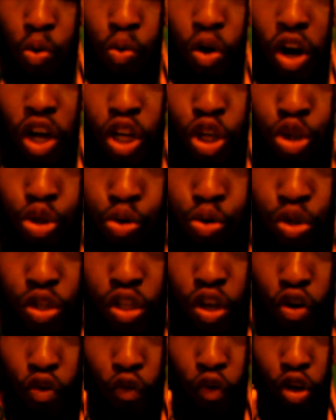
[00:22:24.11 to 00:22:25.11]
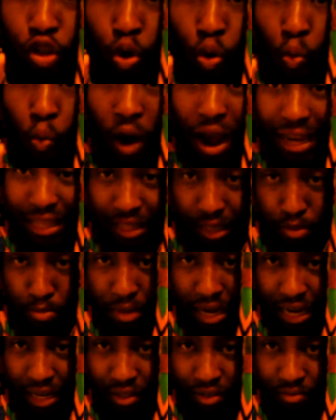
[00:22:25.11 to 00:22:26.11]
we're going to use, for the white
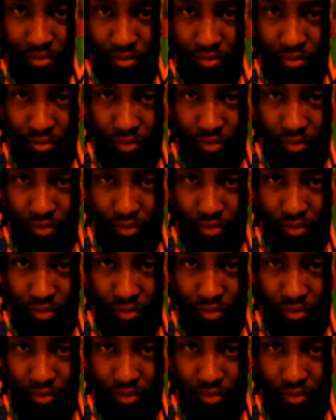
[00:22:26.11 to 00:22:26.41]
man,